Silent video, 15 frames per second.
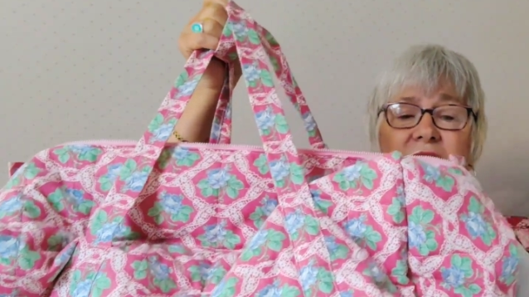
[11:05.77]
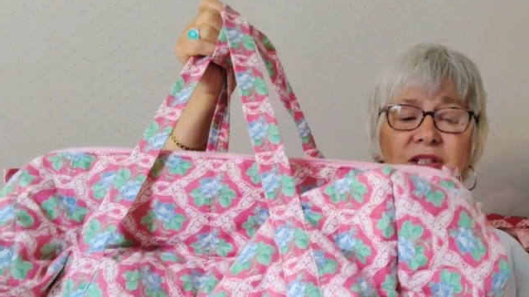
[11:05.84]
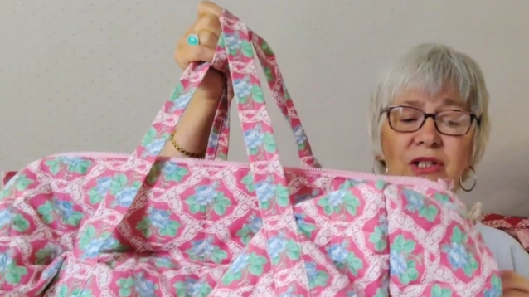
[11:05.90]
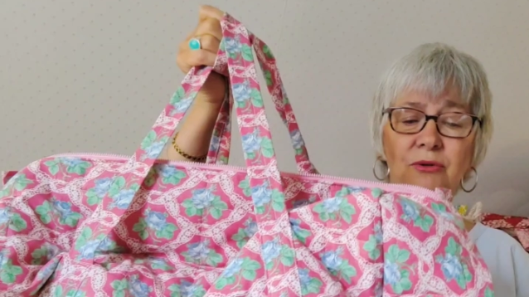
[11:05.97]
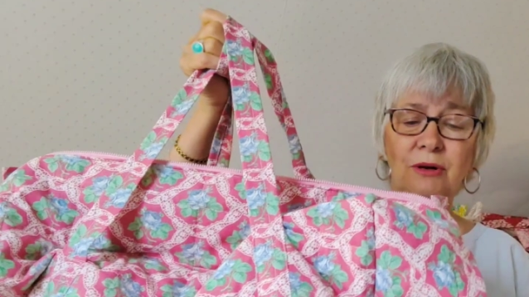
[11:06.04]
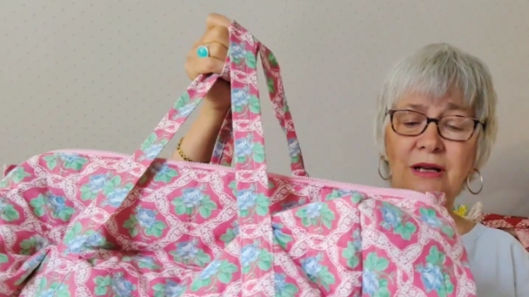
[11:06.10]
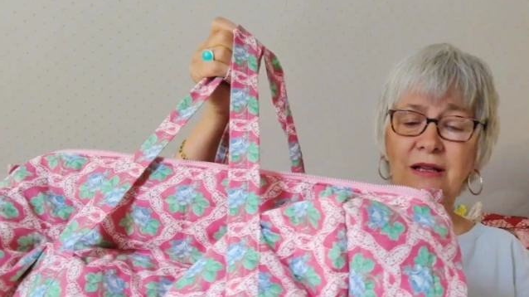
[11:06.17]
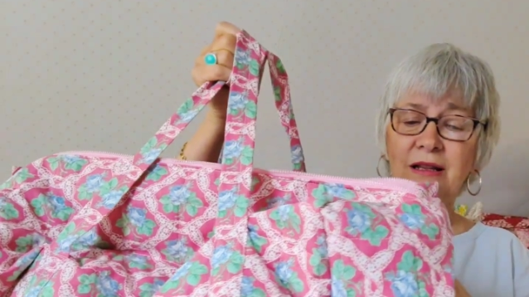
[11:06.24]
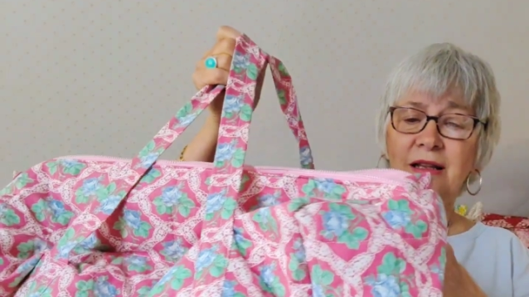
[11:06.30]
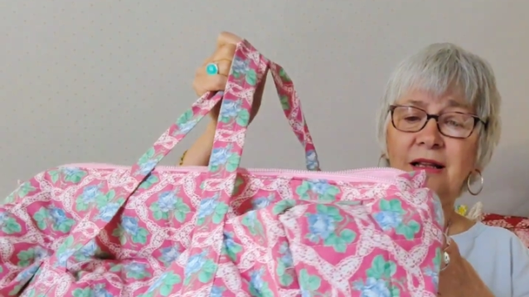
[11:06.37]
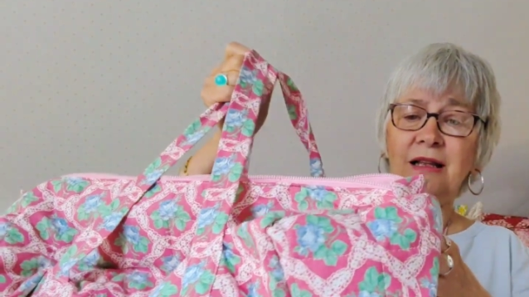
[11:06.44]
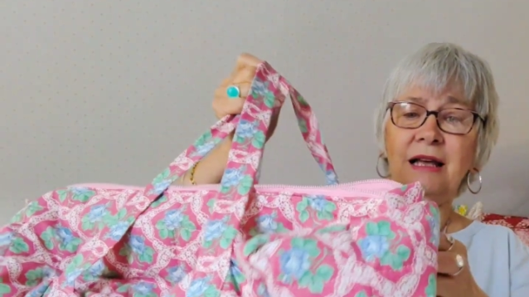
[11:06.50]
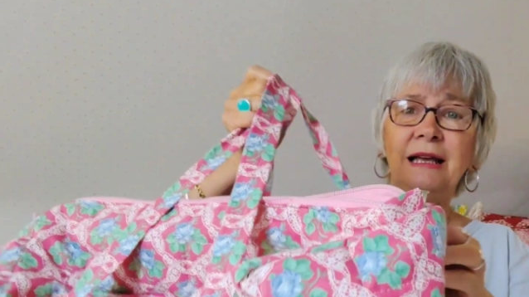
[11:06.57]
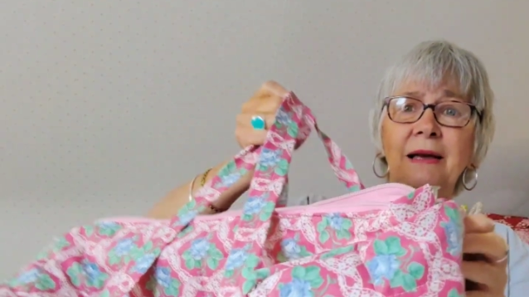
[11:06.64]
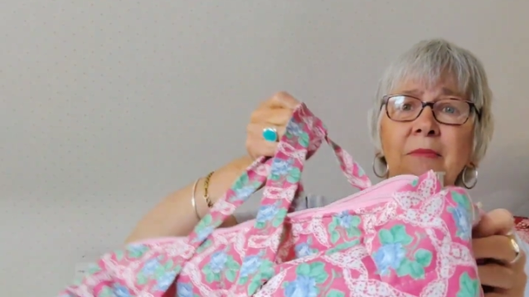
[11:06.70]
So
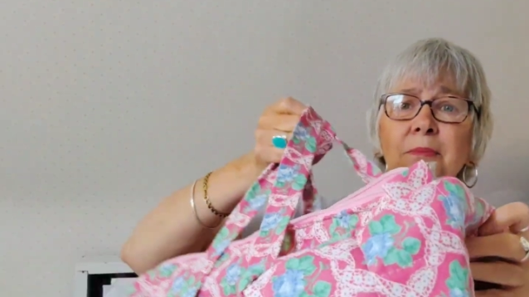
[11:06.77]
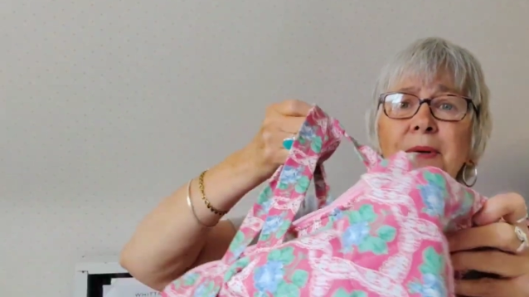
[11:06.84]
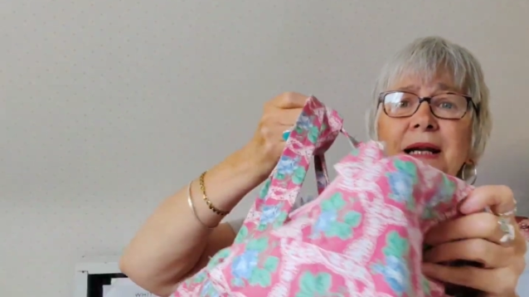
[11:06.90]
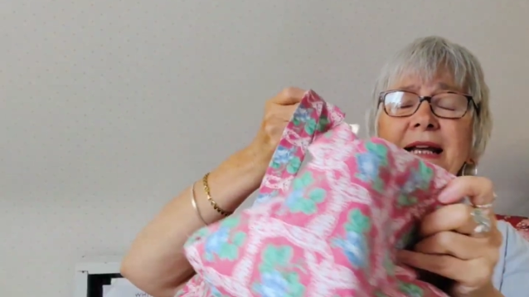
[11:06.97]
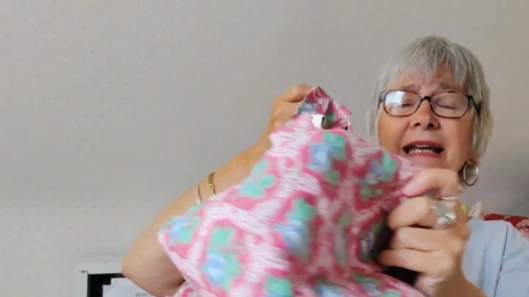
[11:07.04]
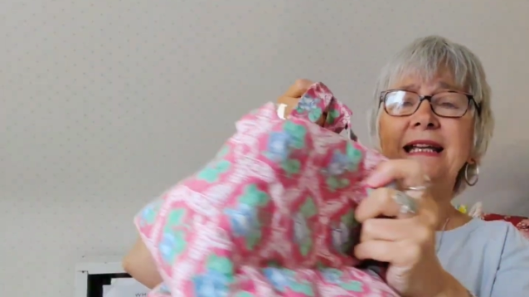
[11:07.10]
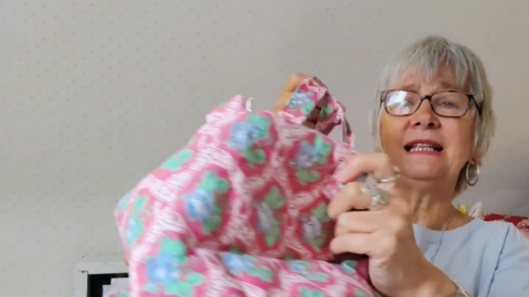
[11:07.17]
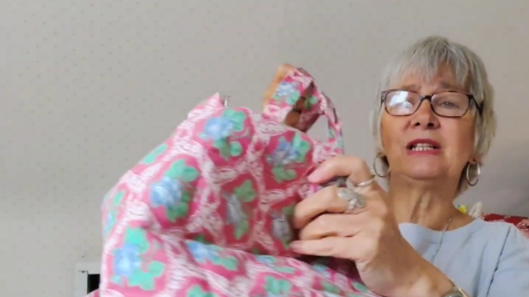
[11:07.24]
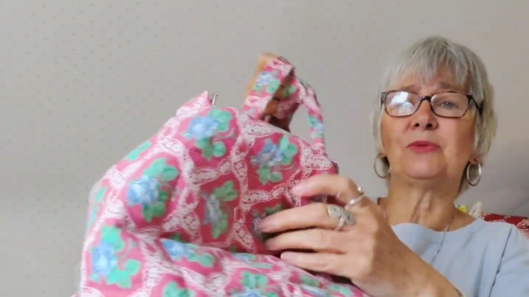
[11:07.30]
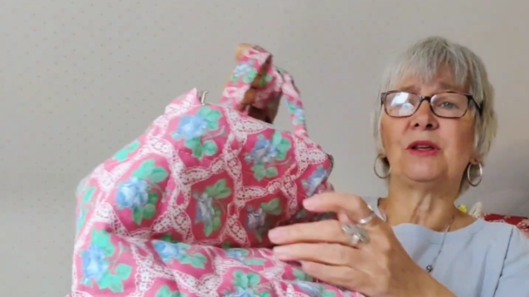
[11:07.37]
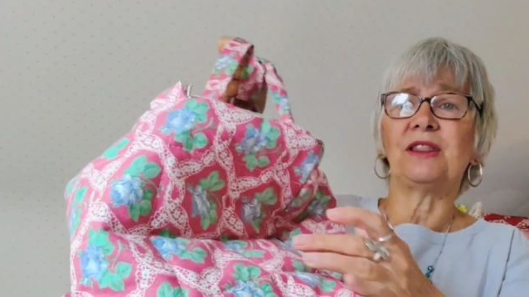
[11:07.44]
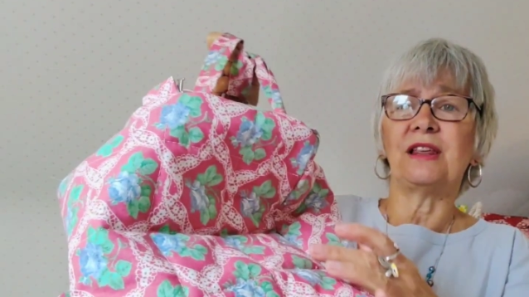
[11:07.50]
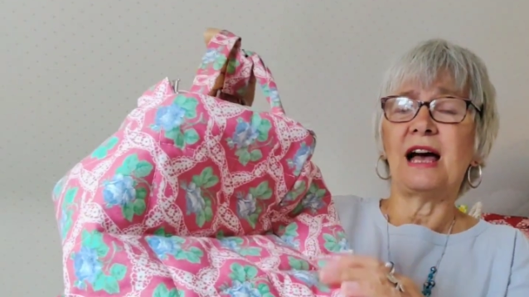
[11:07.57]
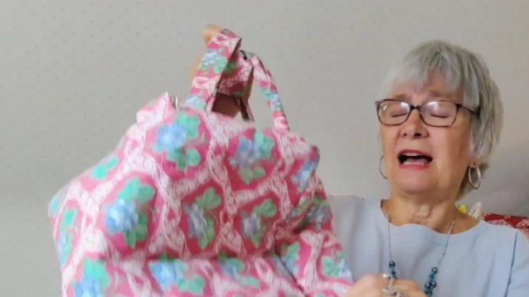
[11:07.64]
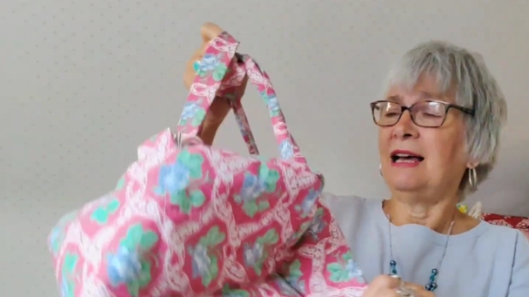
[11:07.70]
I am pleased
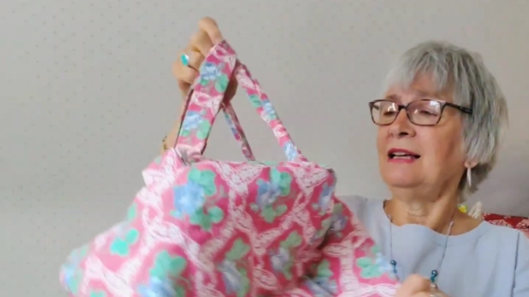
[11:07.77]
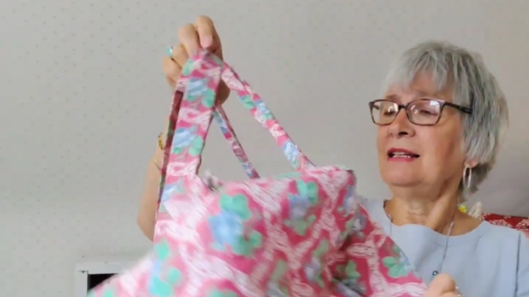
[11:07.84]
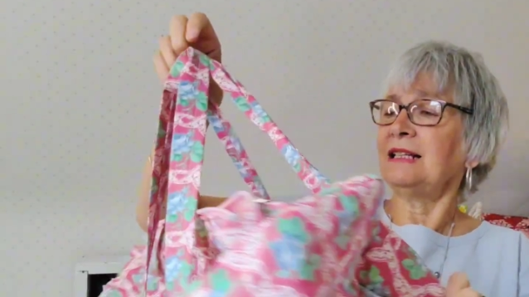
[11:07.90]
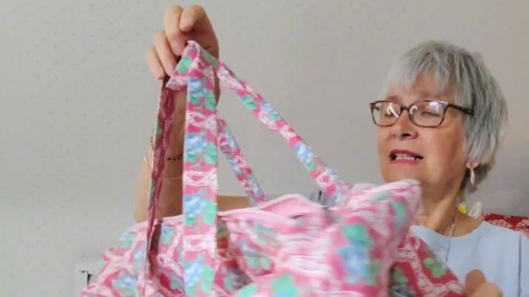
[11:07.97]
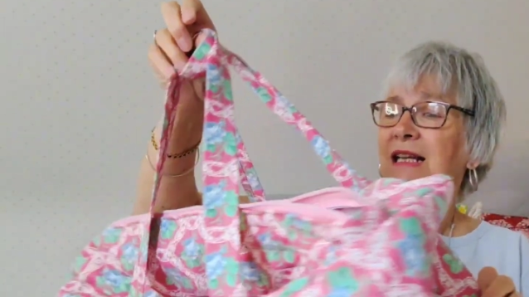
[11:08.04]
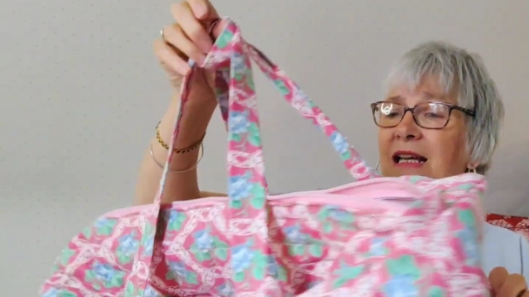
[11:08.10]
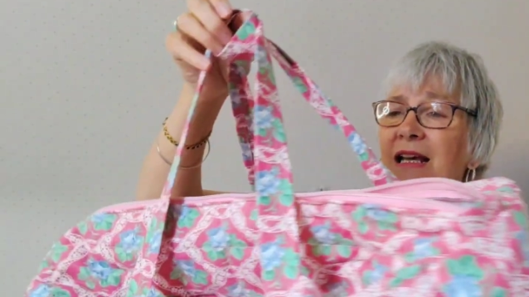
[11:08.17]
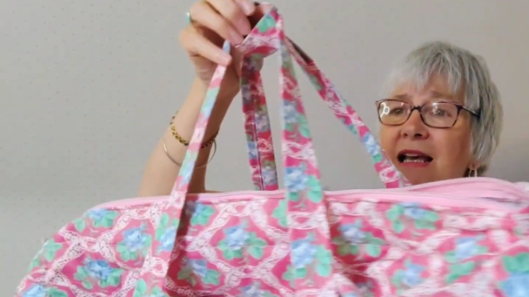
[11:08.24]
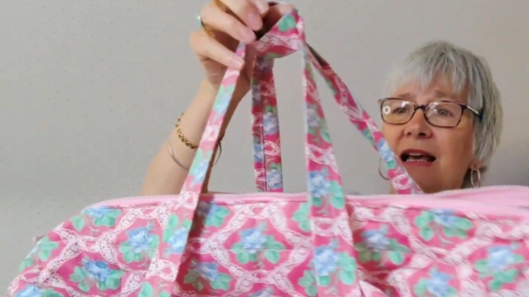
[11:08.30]
with that.